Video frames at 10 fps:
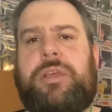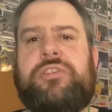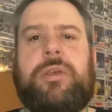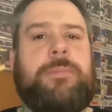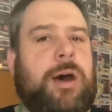
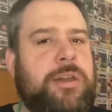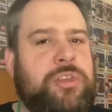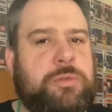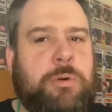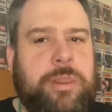
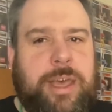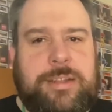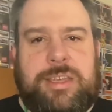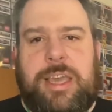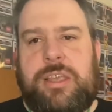surmise what
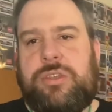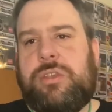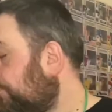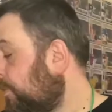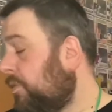that is.